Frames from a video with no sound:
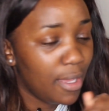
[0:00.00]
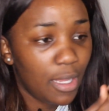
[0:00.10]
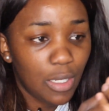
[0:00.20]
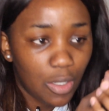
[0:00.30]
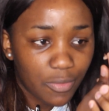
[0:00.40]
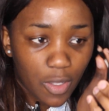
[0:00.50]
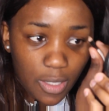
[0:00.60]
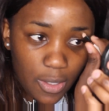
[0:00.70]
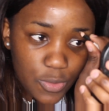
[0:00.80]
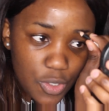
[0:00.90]
A lot of our
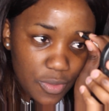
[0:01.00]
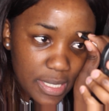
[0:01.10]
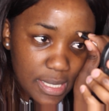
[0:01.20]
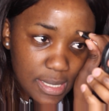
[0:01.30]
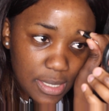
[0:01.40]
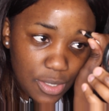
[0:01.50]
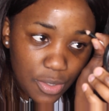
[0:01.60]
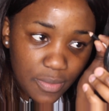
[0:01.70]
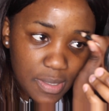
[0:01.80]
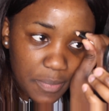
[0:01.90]
culture is, you know,
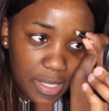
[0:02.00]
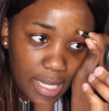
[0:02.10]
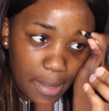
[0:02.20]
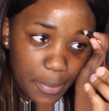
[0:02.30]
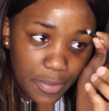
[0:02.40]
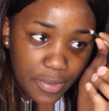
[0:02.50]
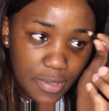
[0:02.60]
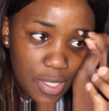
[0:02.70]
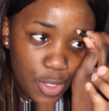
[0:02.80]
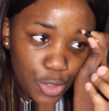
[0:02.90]
if something
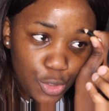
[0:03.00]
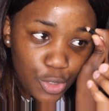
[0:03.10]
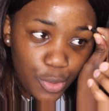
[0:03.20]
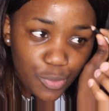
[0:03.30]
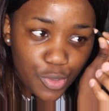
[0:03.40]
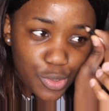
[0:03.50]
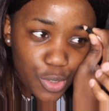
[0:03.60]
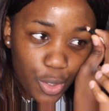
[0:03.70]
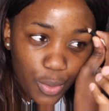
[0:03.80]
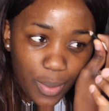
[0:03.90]
happens, you don't just
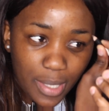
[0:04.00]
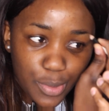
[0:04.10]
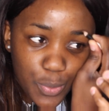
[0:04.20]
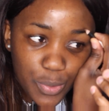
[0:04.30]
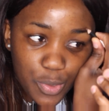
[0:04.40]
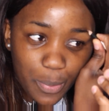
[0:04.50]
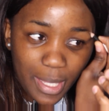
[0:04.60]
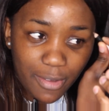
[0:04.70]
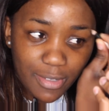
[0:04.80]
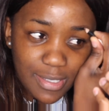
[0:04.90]
go and talk to your
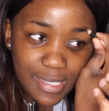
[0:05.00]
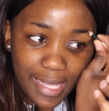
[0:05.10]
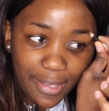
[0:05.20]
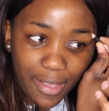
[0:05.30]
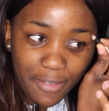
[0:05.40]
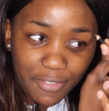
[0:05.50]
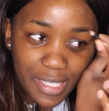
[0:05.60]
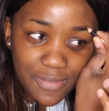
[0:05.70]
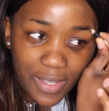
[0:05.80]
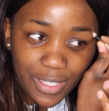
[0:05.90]
parents like at
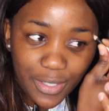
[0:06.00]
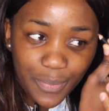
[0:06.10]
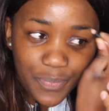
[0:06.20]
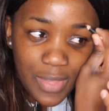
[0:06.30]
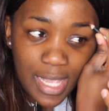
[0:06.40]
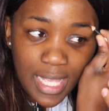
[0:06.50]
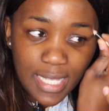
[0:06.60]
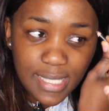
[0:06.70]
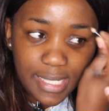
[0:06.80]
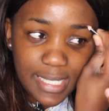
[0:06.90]
face value.
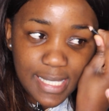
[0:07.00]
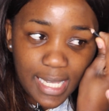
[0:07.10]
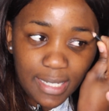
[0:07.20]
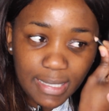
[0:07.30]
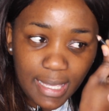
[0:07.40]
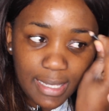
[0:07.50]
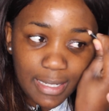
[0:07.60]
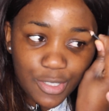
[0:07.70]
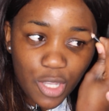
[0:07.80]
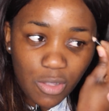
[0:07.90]
So let's say like
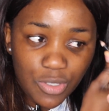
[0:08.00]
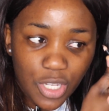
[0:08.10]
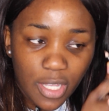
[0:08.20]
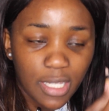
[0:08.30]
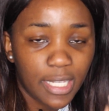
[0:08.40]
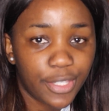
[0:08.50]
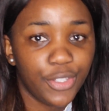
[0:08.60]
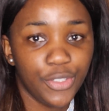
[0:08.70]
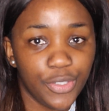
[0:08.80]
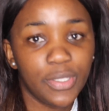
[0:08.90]
English culture,
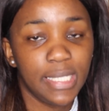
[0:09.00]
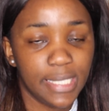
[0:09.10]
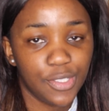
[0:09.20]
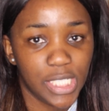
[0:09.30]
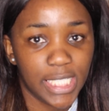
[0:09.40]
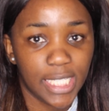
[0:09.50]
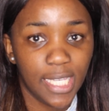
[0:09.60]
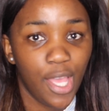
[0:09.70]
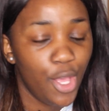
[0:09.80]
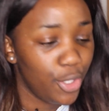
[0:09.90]
like you could
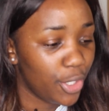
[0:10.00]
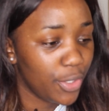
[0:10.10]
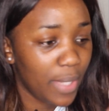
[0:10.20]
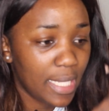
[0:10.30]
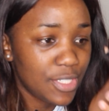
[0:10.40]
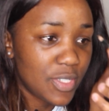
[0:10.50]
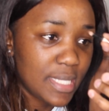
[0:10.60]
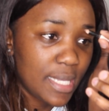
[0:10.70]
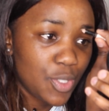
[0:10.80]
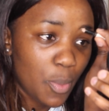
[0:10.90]
literally go and just
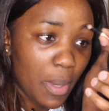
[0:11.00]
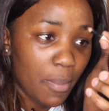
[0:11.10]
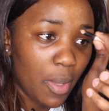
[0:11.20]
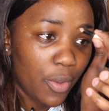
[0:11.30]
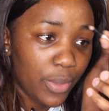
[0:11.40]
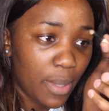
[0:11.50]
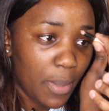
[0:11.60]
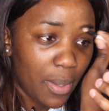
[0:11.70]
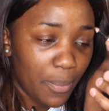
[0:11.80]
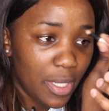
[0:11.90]
say to your mum, oh yeah
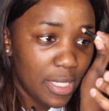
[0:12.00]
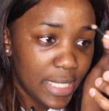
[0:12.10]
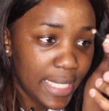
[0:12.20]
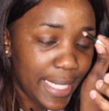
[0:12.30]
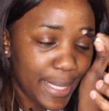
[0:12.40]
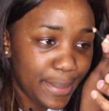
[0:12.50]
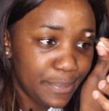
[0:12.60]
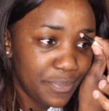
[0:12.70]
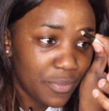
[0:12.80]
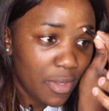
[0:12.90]
mum,
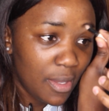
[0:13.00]
I'm